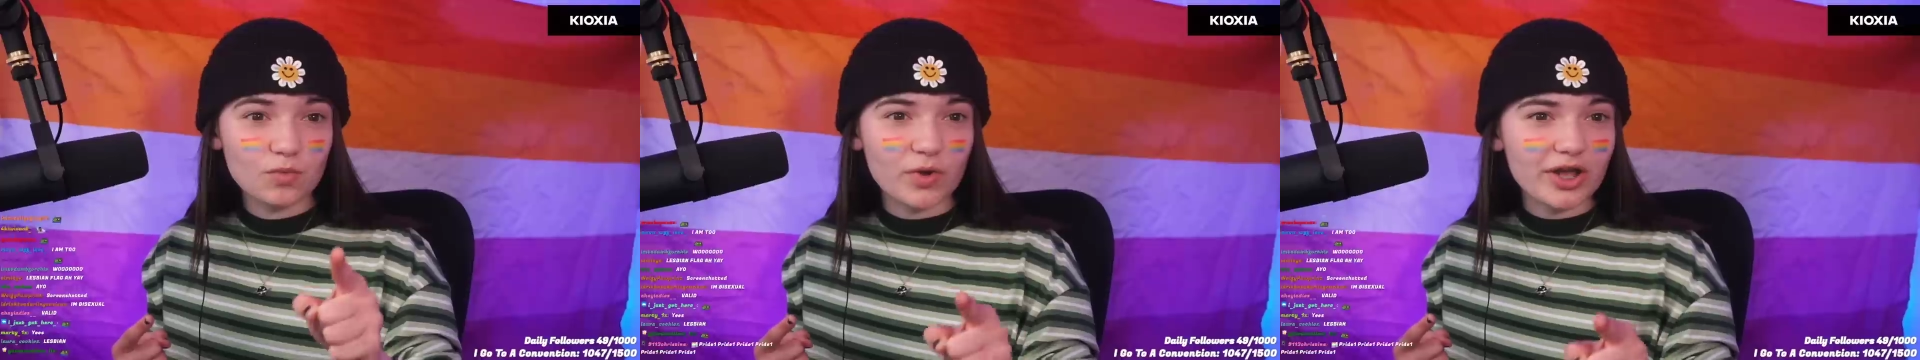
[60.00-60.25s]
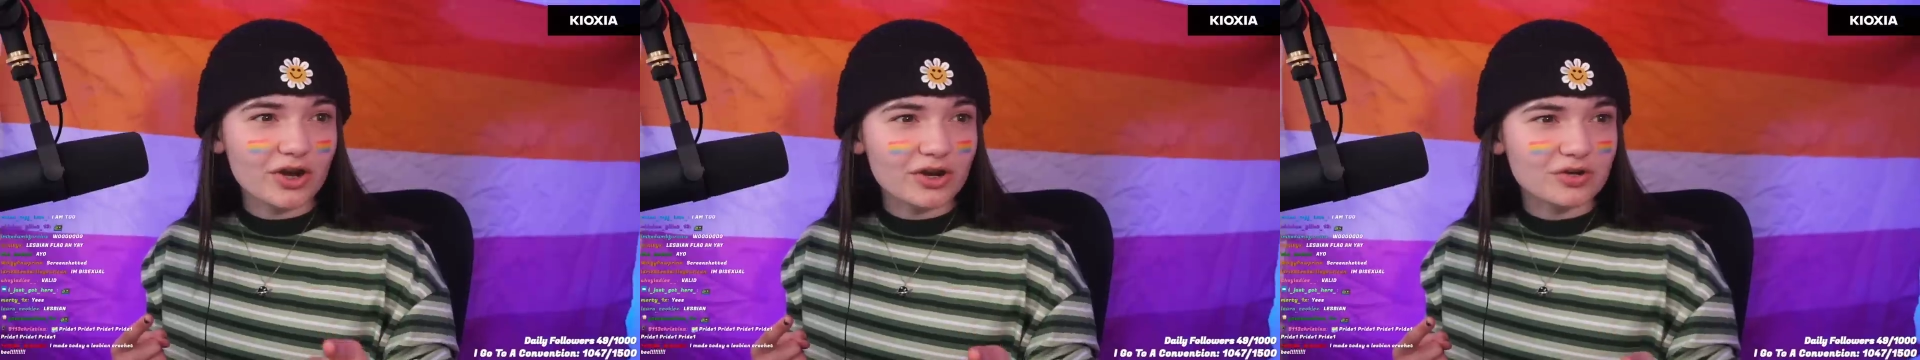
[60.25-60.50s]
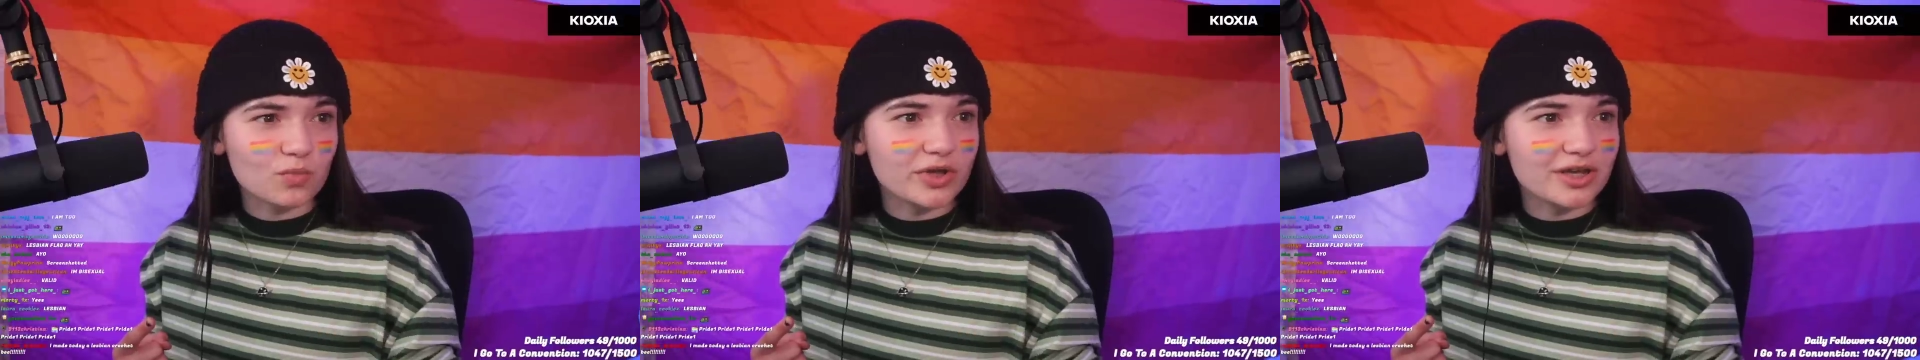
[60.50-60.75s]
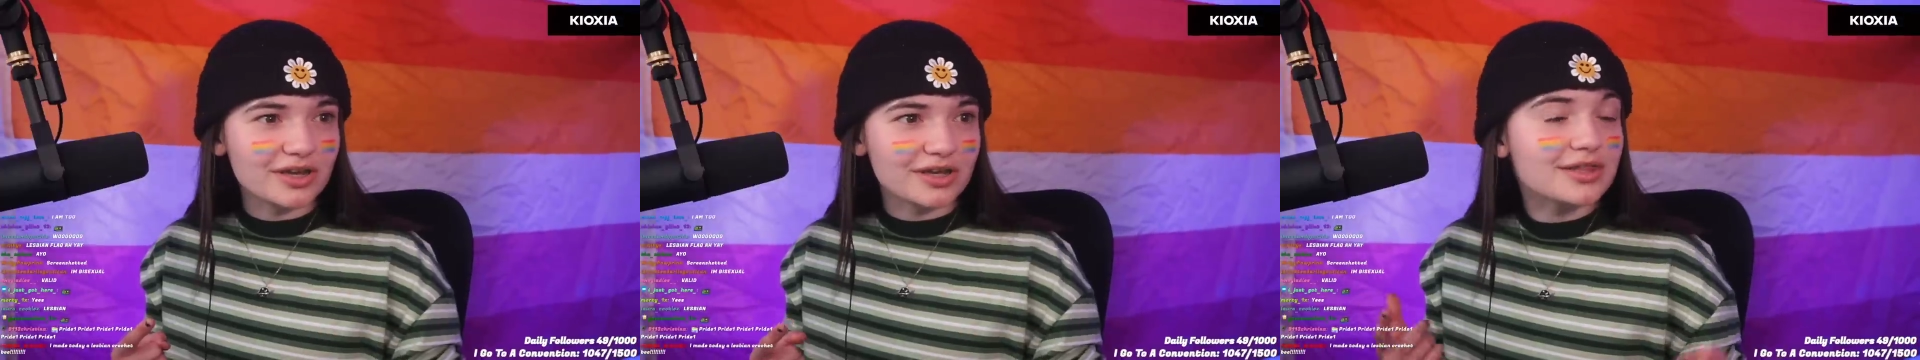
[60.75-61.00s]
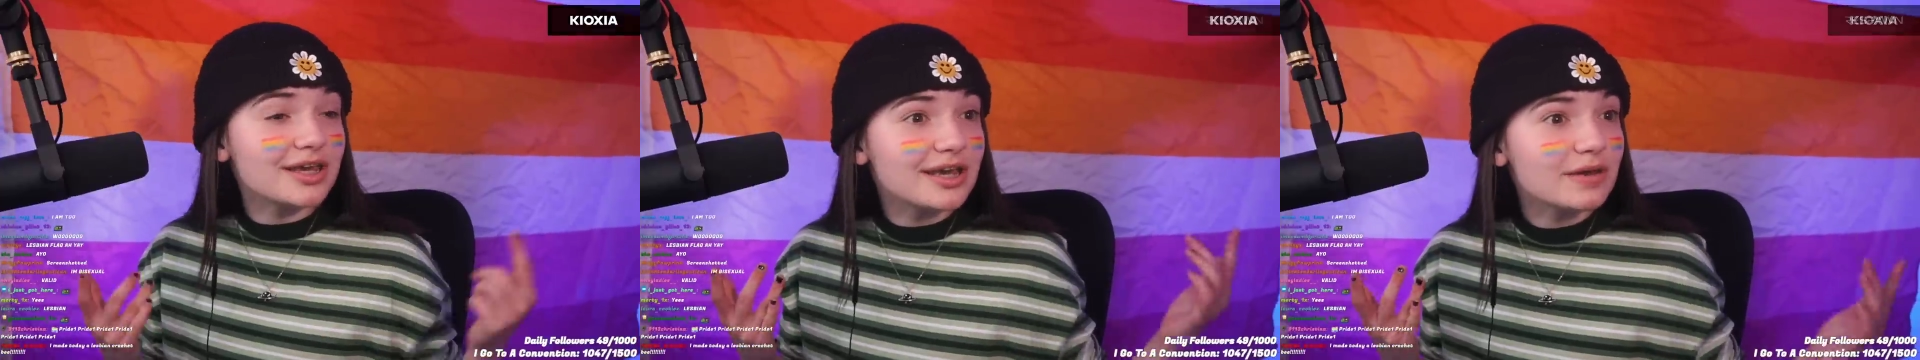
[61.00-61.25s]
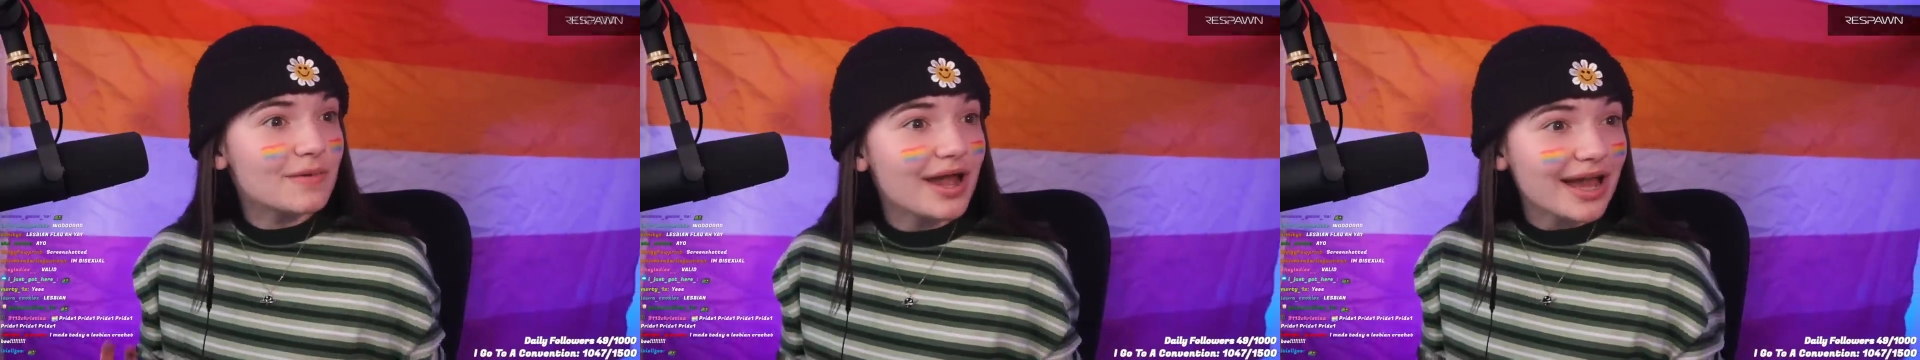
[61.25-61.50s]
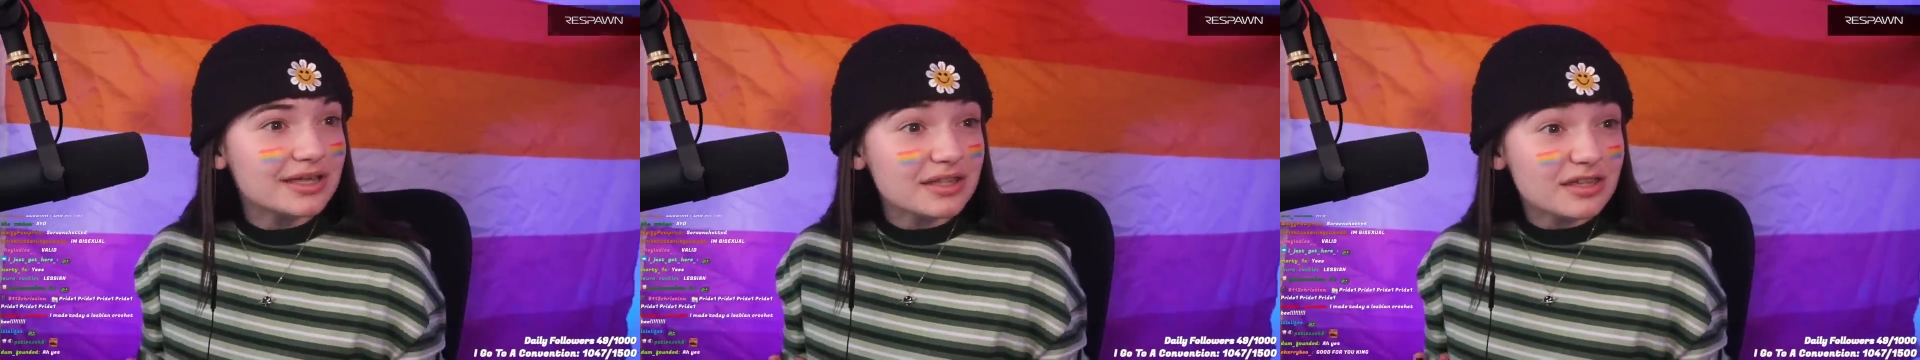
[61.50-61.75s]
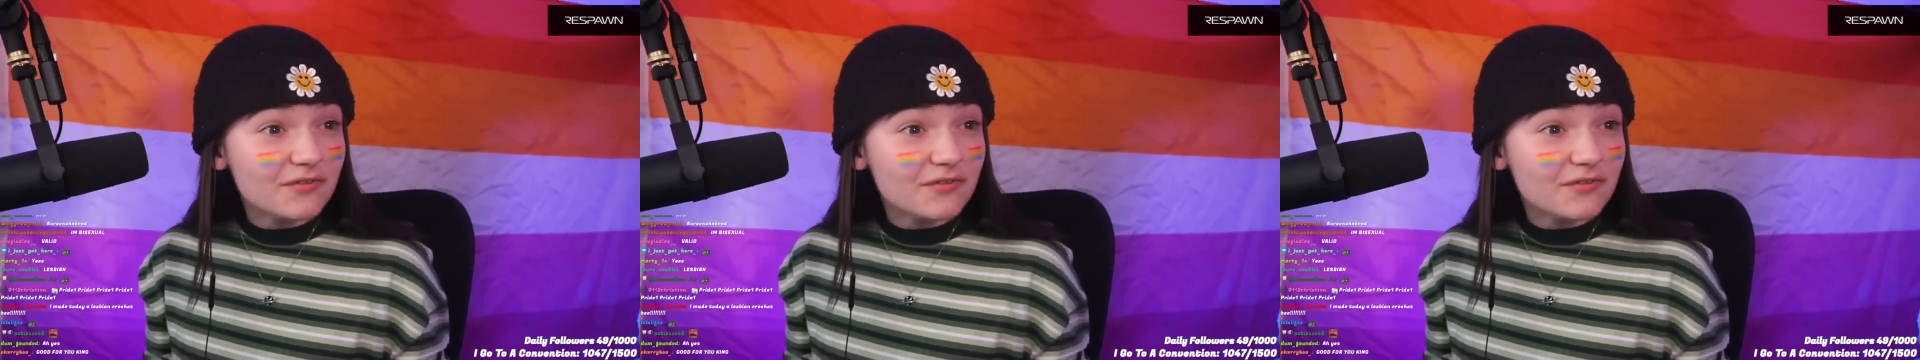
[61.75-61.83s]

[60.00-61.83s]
Weird, weird. See, my accent's